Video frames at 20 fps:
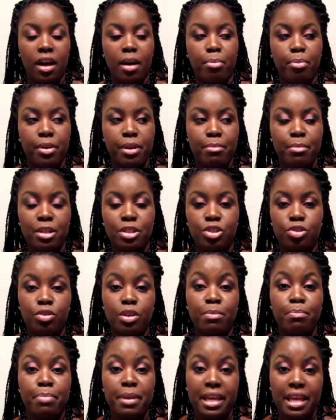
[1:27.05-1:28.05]
pretty much you
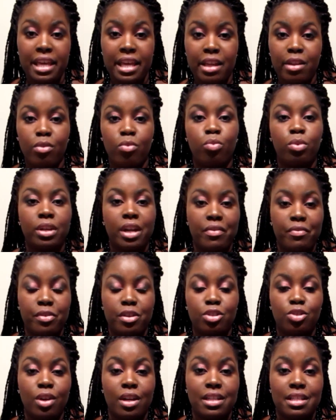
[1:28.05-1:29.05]
can pin whatever
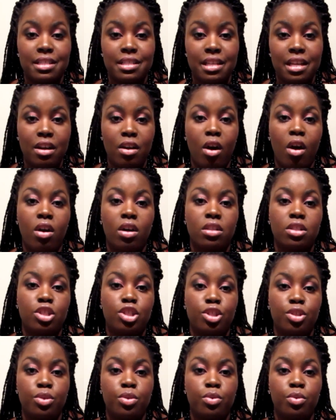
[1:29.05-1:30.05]
you're trying to sell
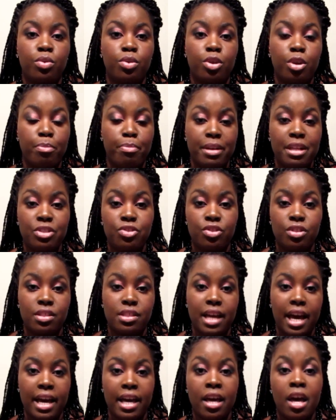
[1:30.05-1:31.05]
onto your Pinterest
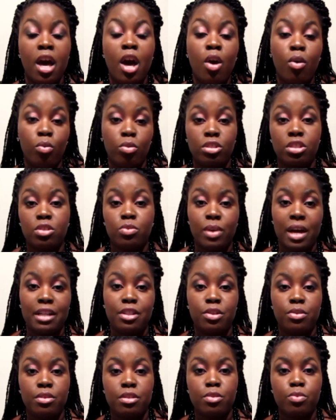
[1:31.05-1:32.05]
site, which is what I
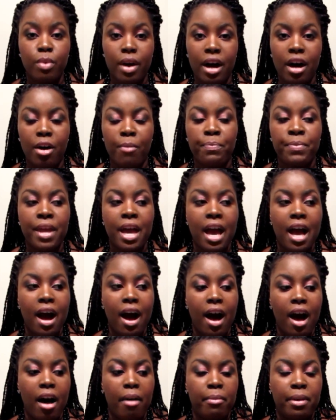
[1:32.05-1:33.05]
do as well.
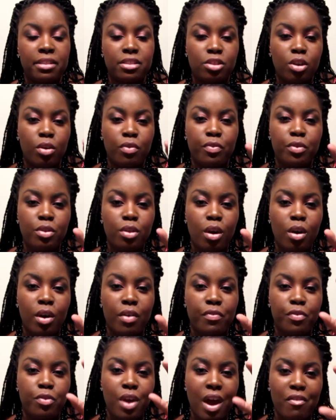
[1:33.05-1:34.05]
And so
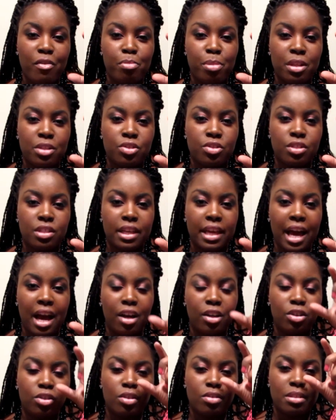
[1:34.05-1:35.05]
if you have a Pinterest
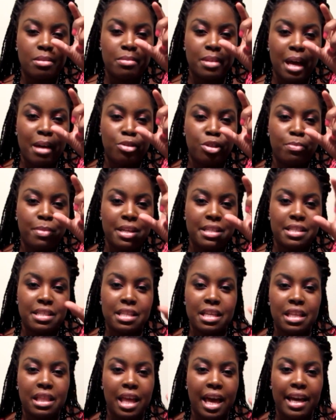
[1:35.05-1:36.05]
account, sometimes you may
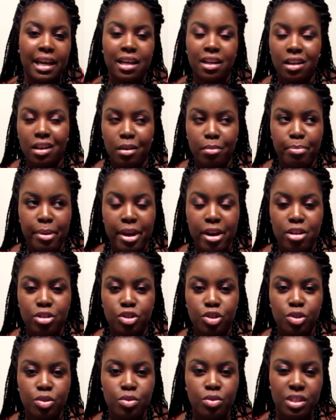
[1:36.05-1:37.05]
see like a pair of
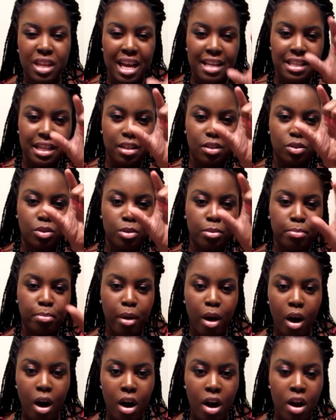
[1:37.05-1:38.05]
shoes and it has like a little
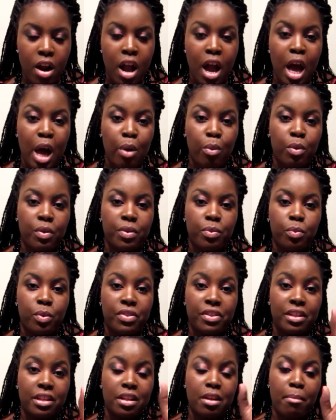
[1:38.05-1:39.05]
bar
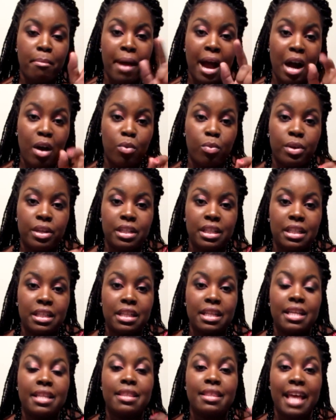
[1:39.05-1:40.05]
with an amount written in
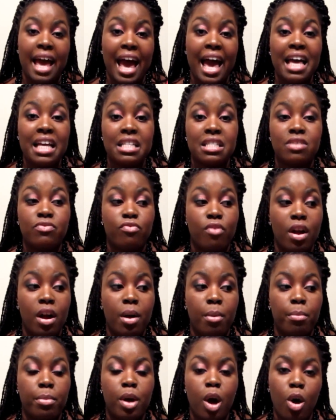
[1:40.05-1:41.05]
it. That is
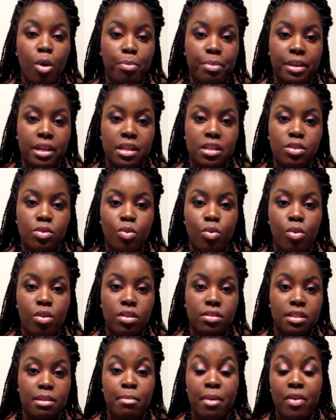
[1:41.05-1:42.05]
from Copious
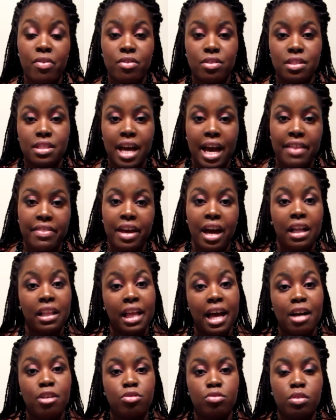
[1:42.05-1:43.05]
or some other site that
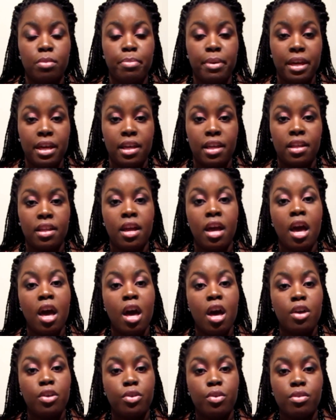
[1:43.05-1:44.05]
allows you to pin
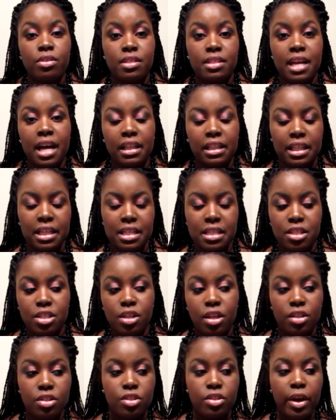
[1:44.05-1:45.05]
your
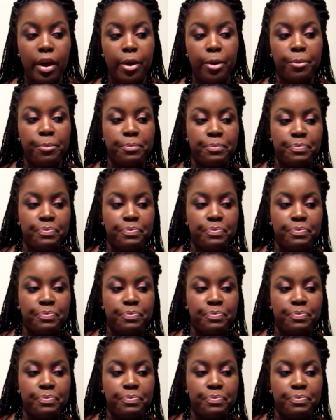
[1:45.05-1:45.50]
sellings. So